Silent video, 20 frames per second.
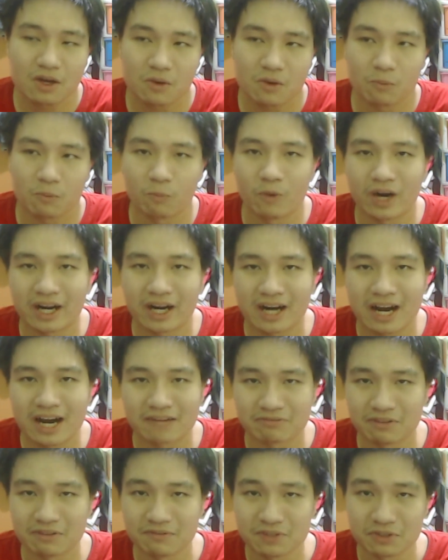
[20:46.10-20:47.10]
where I
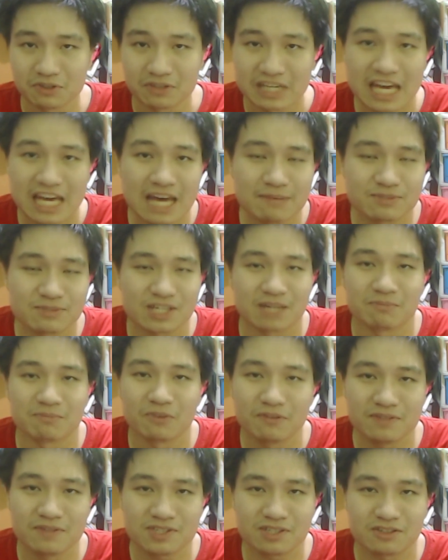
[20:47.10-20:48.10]
review games and
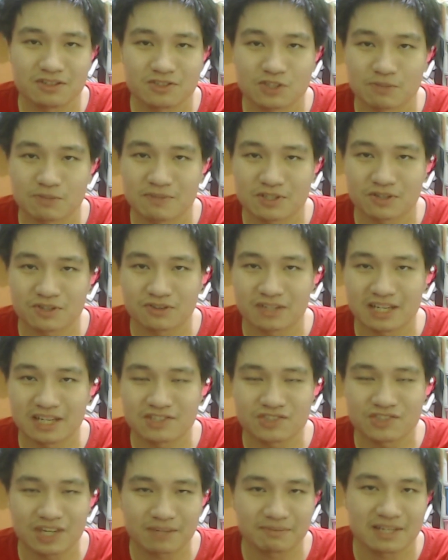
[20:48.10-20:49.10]
movies, you know. So make sure you guys
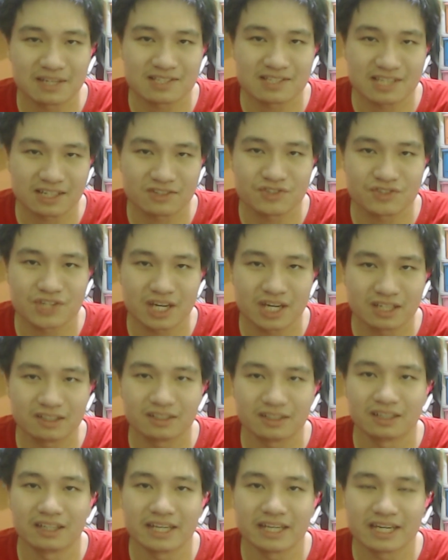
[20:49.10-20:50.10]
check that second channel.
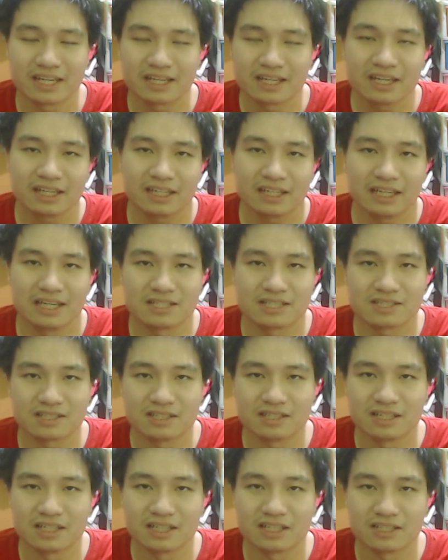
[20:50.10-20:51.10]
The link is in
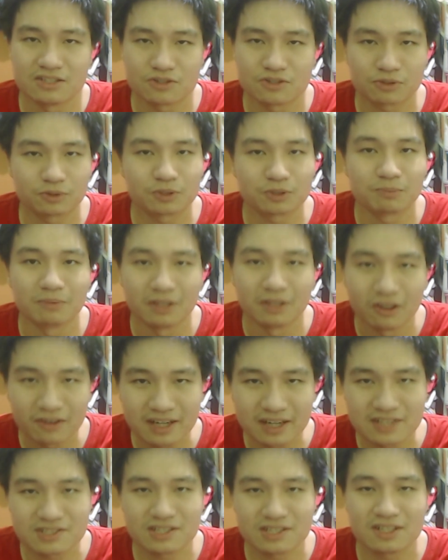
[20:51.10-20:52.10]
the description below,
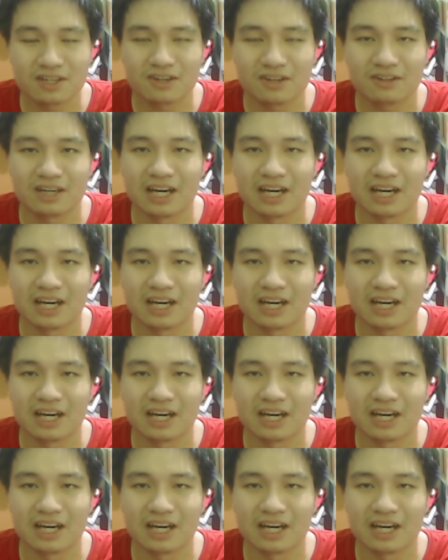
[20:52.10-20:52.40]
guys, you know.